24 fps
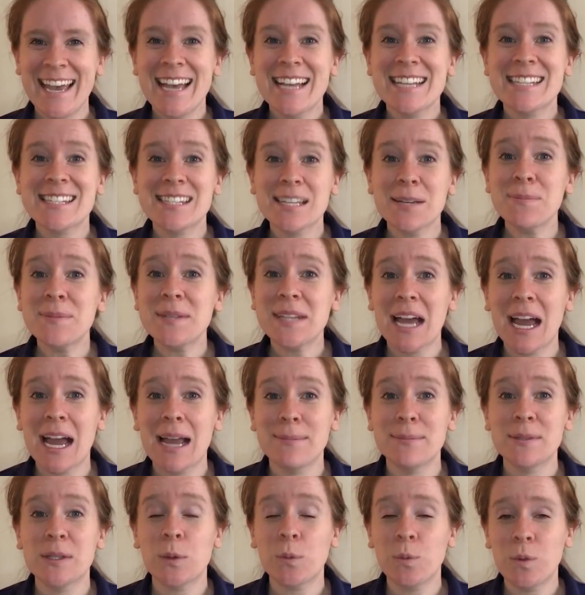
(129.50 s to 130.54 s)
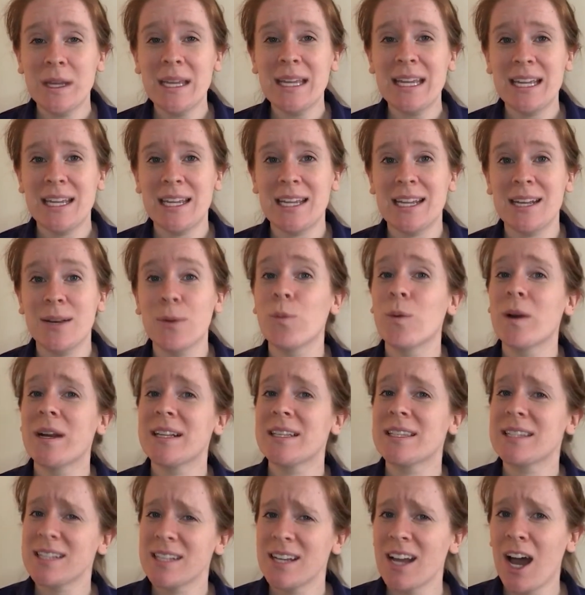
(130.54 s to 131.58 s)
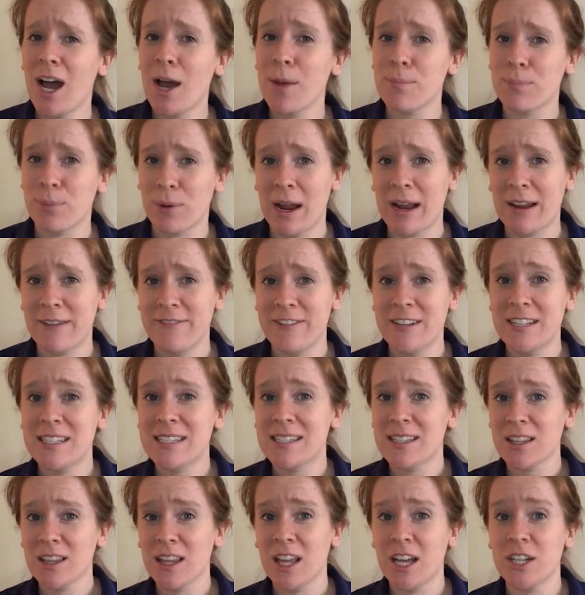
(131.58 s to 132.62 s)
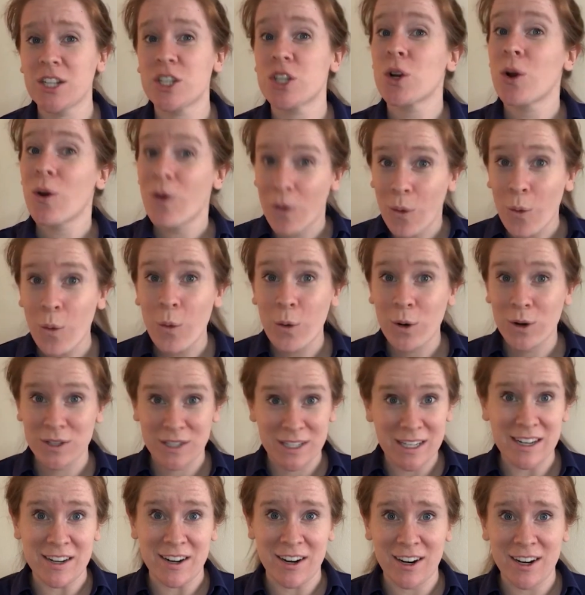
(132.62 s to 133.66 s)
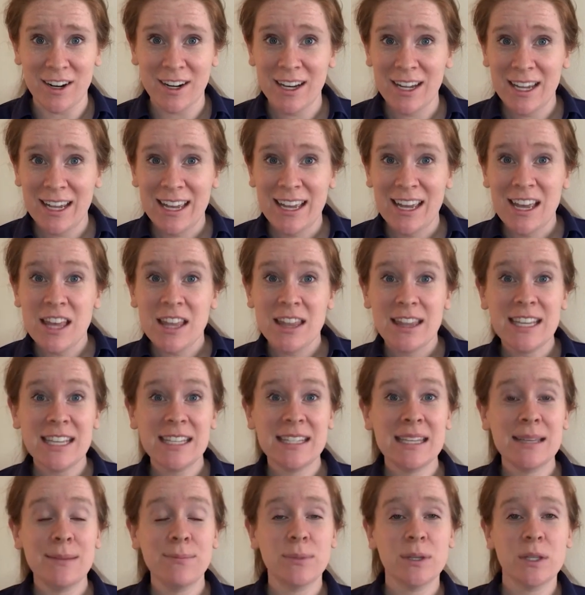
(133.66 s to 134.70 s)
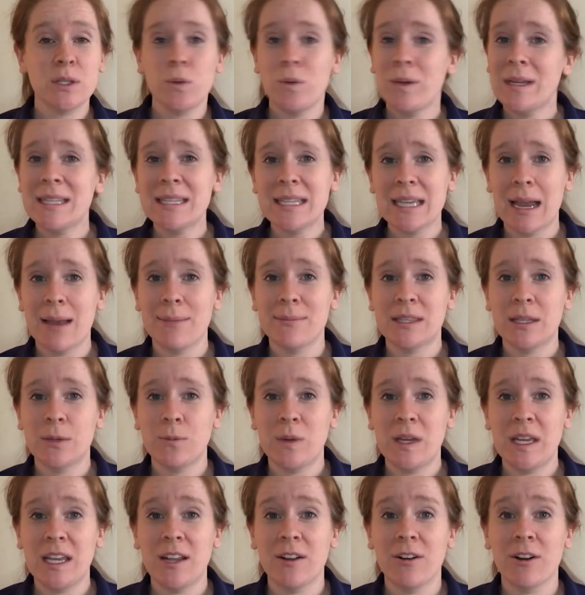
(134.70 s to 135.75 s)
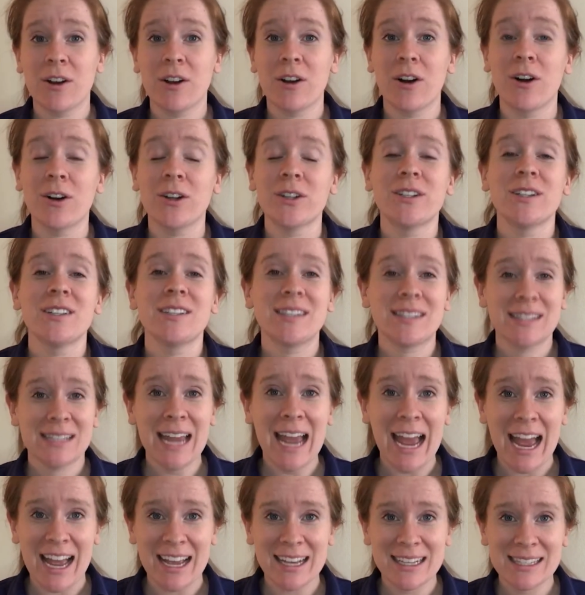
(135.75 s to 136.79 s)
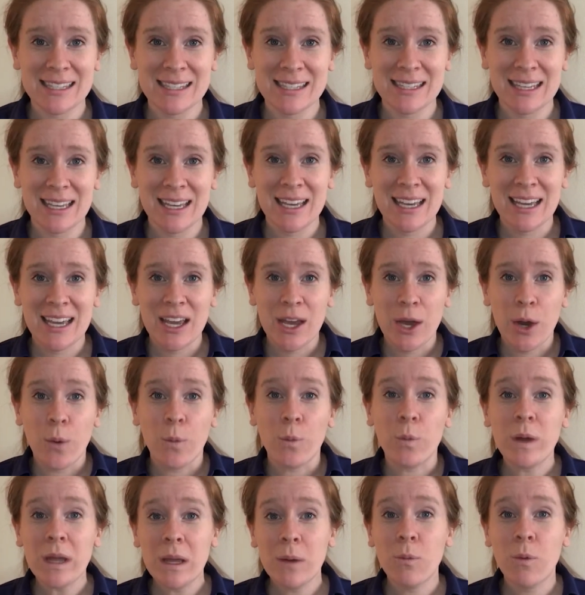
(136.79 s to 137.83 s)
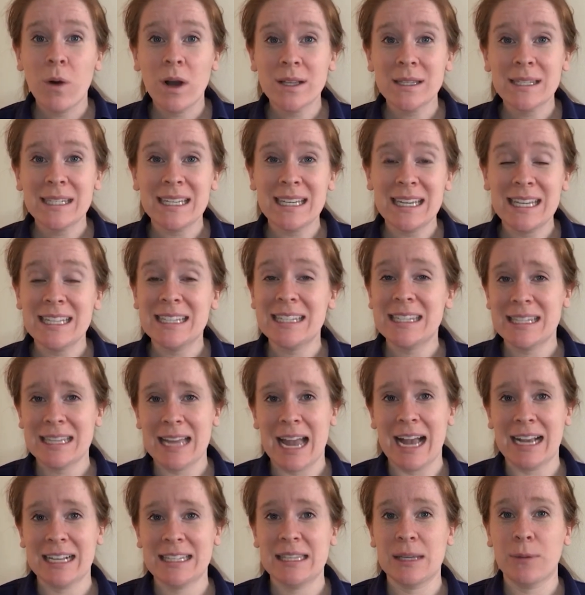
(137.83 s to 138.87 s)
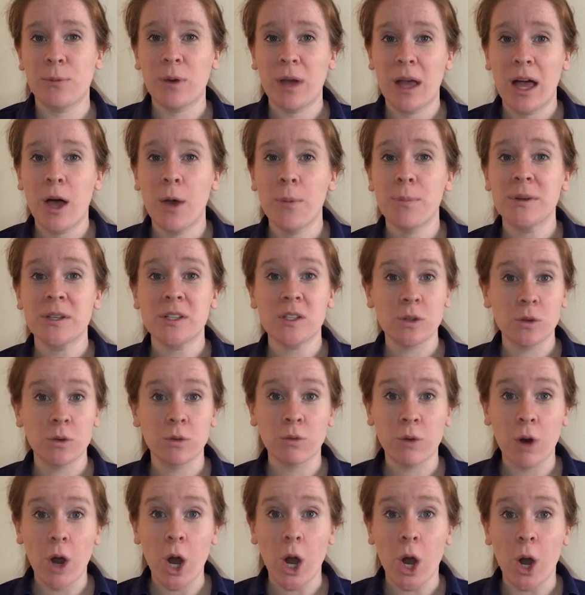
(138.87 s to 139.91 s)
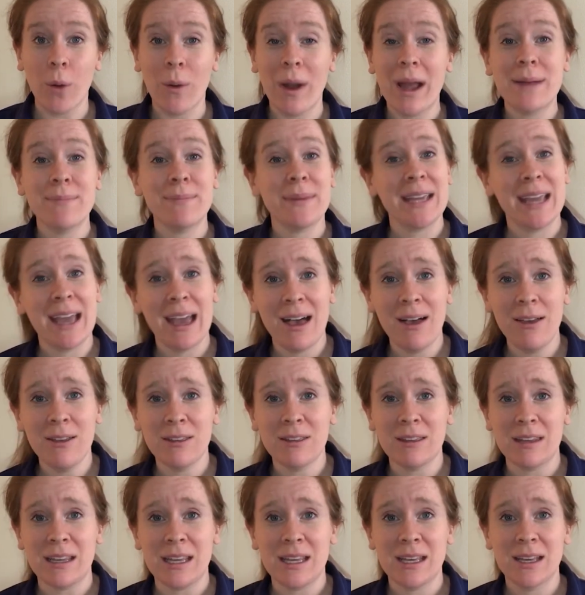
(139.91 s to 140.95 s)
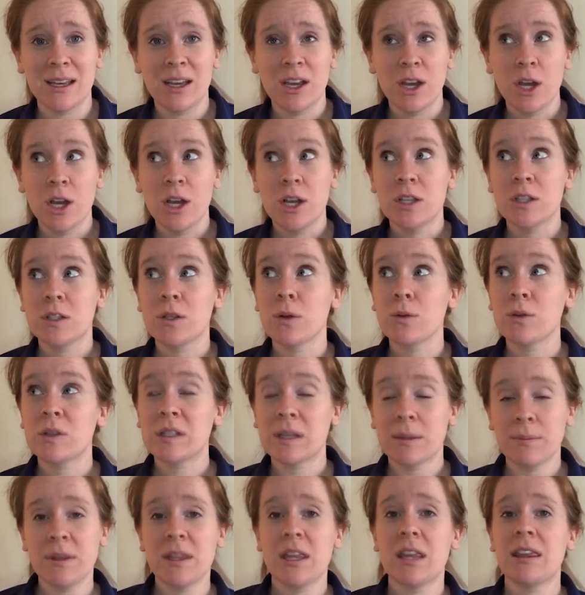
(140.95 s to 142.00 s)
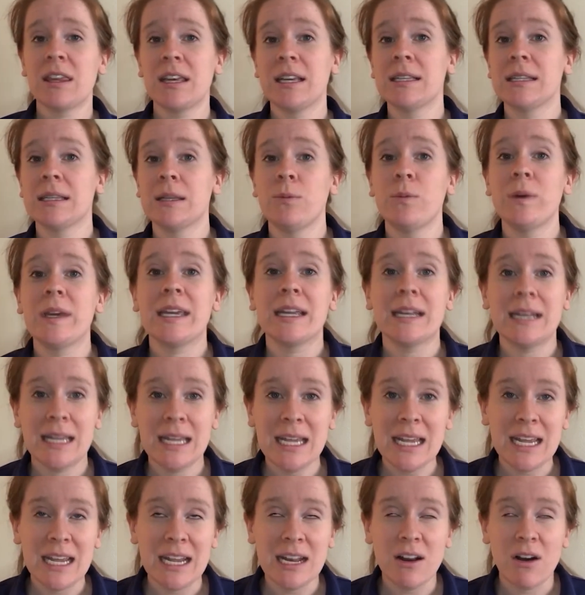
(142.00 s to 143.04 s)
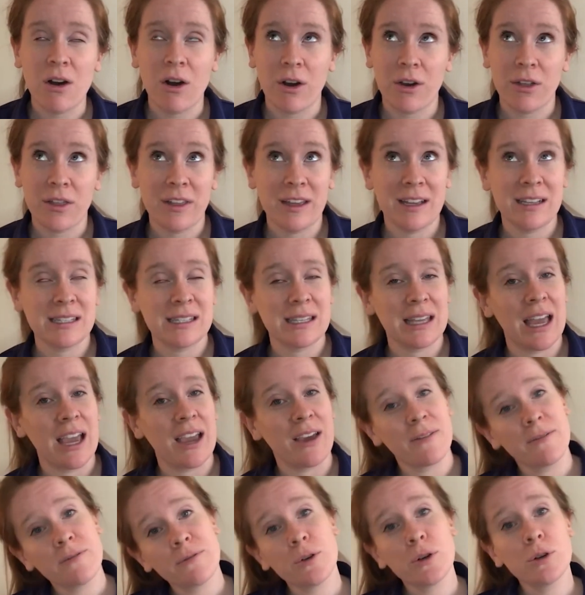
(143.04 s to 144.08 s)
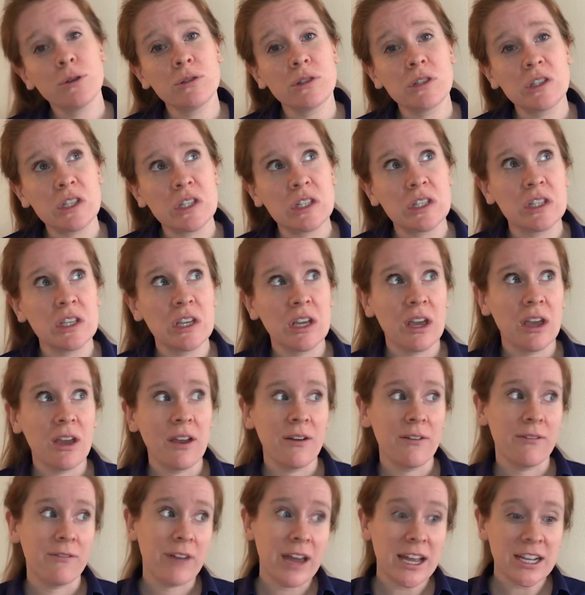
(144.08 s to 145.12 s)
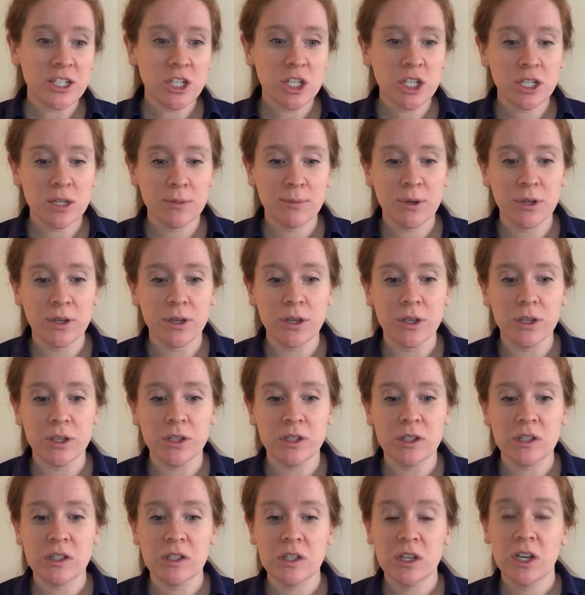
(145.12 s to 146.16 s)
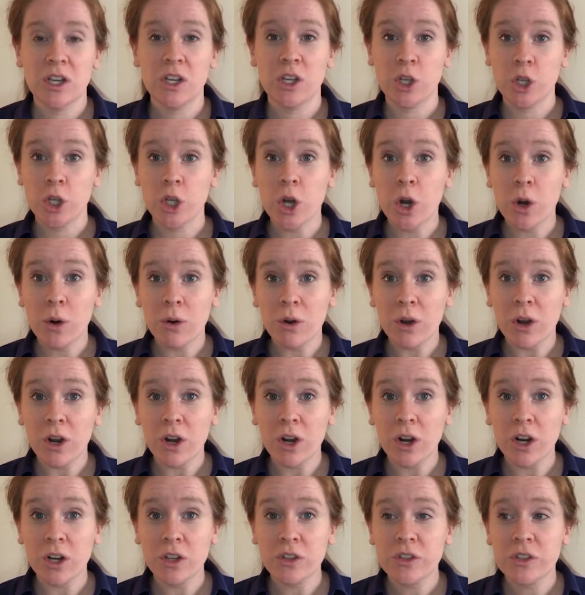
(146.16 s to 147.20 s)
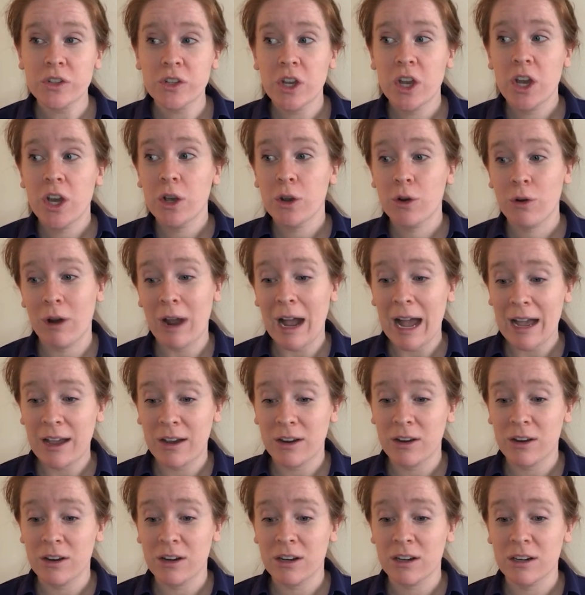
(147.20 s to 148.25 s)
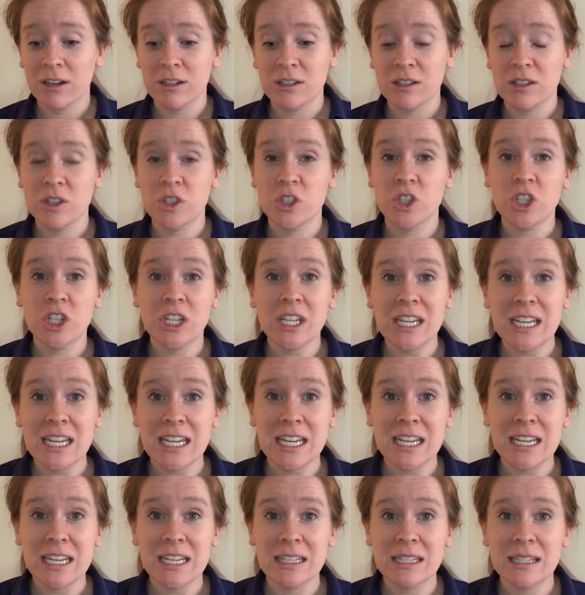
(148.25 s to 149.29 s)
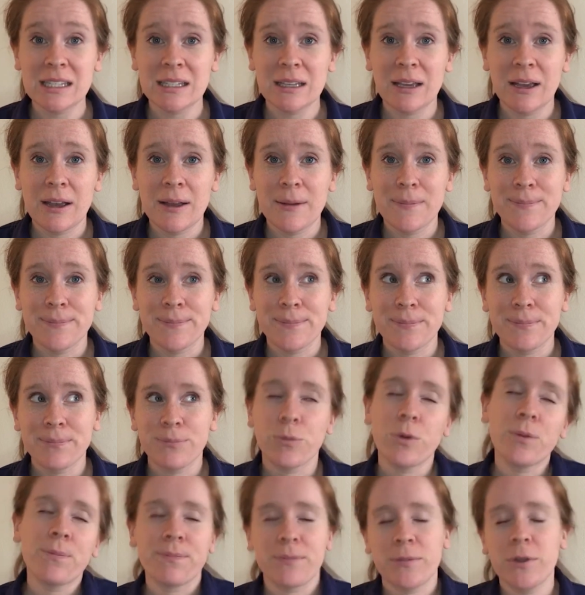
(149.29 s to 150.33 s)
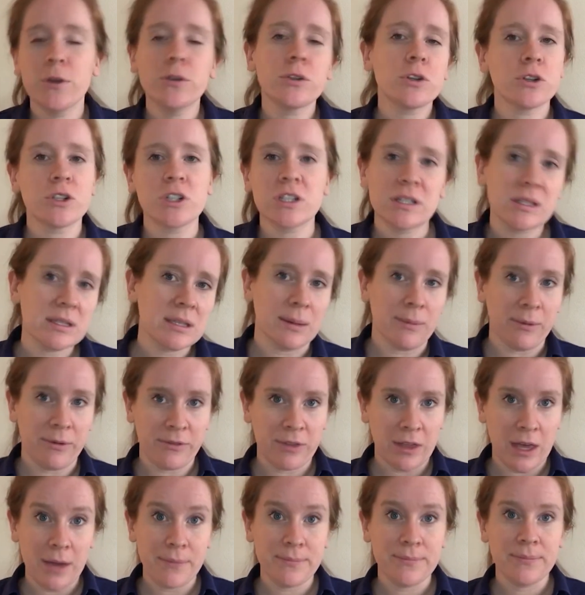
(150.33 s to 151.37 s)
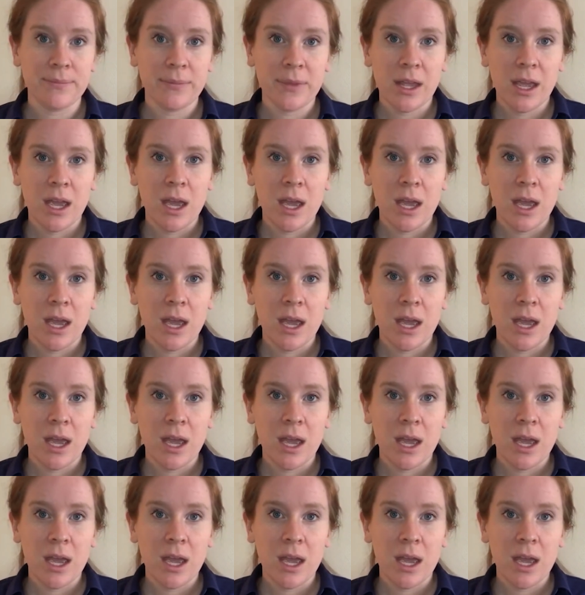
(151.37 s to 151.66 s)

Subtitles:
Sometimes we eat when it's not breakfast, lunch, or dinner. These in-between times that we eat are called snacks. We want to eat snacks that will help us grow and be healthy. So some of the things that we can eat are things like fruits, vegetables, yogurt, crackers, cheese. Well, those are just some of them.